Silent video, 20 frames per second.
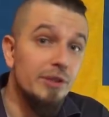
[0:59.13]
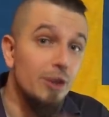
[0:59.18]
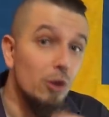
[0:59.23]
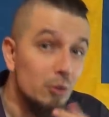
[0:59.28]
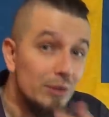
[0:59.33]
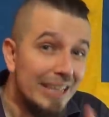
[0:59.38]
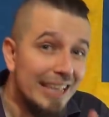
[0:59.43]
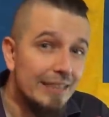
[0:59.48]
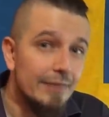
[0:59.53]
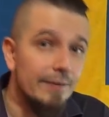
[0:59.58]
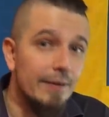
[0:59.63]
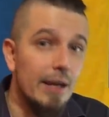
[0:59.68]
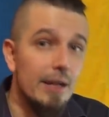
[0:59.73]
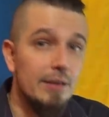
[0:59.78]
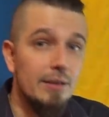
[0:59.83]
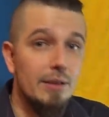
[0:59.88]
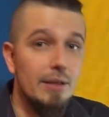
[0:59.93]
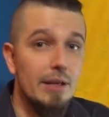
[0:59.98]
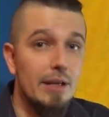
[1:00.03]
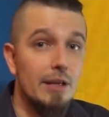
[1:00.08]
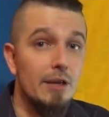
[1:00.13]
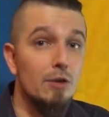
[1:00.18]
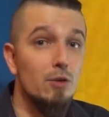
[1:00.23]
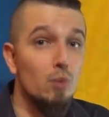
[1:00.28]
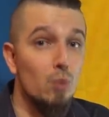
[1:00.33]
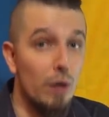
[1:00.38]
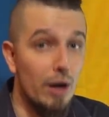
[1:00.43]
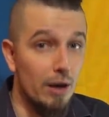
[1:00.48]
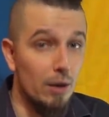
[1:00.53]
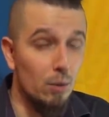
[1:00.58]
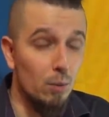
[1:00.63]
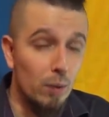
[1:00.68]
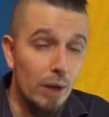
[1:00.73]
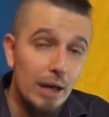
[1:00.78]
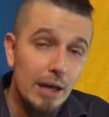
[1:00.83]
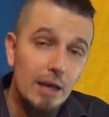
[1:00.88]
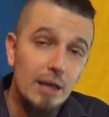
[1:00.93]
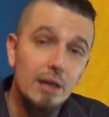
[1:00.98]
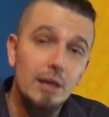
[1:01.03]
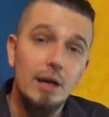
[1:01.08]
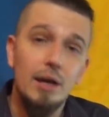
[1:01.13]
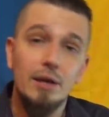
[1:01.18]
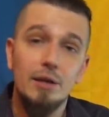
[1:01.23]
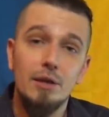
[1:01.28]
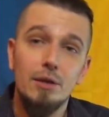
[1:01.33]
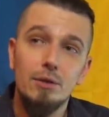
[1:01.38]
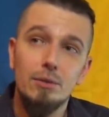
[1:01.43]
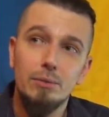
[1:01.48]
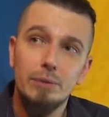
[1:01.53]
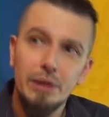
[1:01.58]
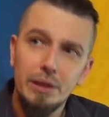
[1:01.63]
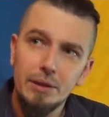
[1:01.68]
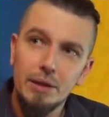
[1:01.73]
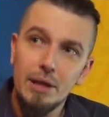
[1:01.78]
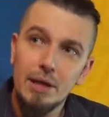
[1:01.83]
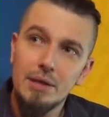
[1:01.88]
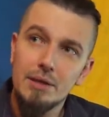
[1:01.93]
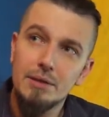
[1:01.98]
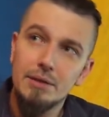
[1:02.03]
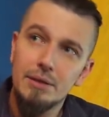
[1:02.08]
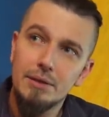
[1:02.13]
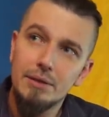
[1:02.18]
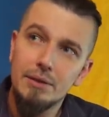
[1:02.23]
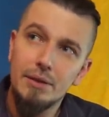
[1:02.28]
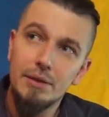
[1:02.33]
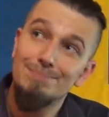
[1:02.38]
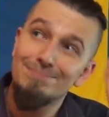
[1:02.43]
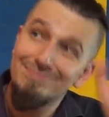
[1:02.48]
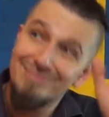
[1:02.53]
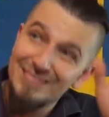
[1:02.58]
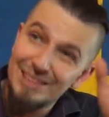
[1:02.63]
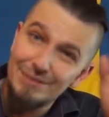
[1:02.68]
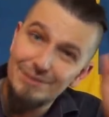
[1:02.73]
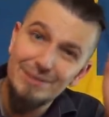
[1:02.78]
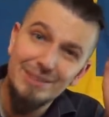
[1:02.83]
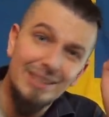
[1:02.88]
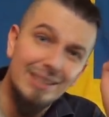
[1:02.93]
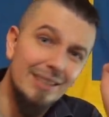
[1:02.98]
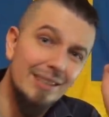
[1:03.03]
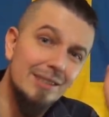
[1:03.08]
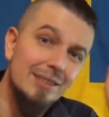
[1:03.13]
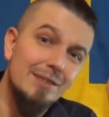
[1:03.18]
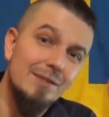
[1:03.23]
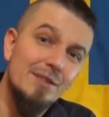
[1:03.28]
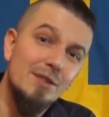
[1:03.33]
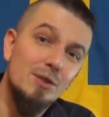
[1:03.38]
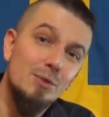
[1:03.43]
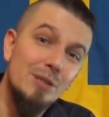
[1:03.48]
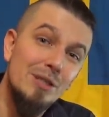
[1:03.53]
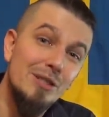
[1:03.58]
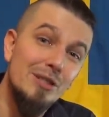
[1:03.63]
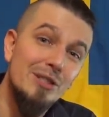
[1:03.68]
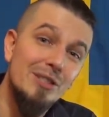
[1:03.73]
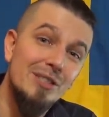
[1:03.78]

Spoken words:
don't get vaccinated right away, and you realize that there's different kinds of Swedish